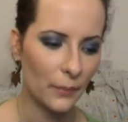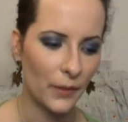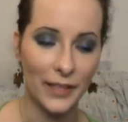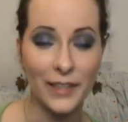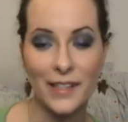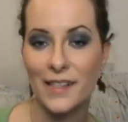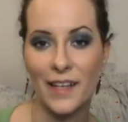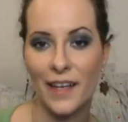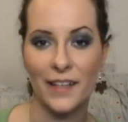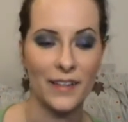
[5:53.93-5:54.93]
But he didn't
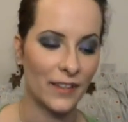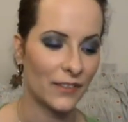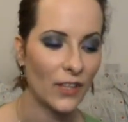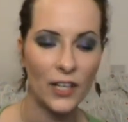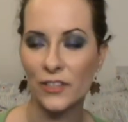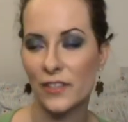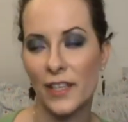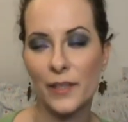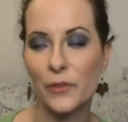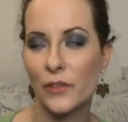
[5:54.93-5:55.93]
say anything, so I just
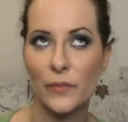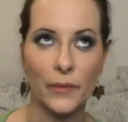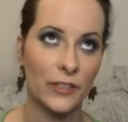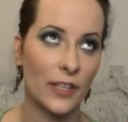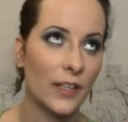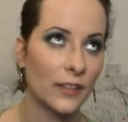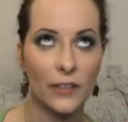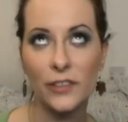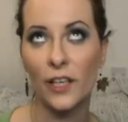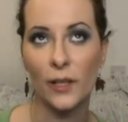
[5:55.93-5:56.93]
let him do his magic and
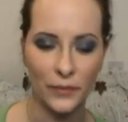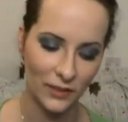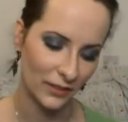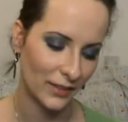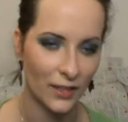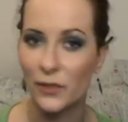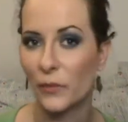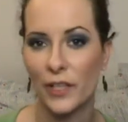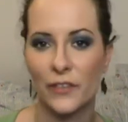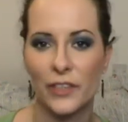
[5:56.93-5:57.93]
looked up and looked down and
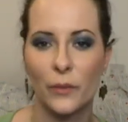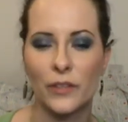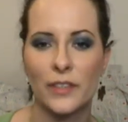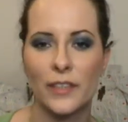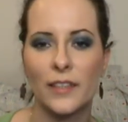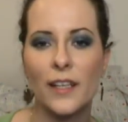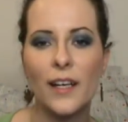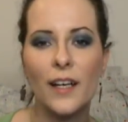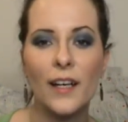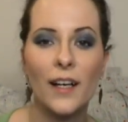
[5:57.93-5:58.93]
whatever he wanted.
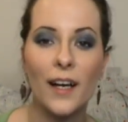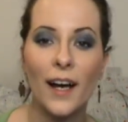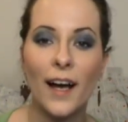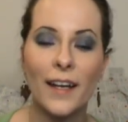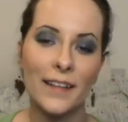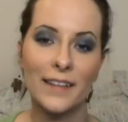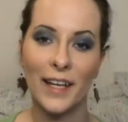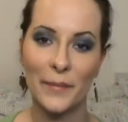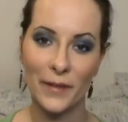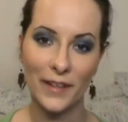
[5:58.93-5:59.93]
And it
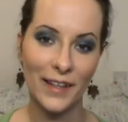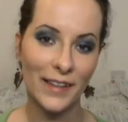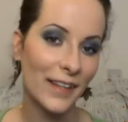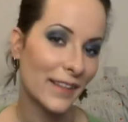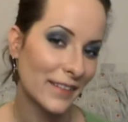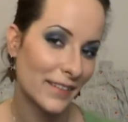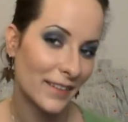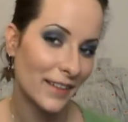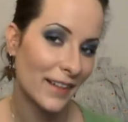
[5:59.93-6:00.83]
came out like this.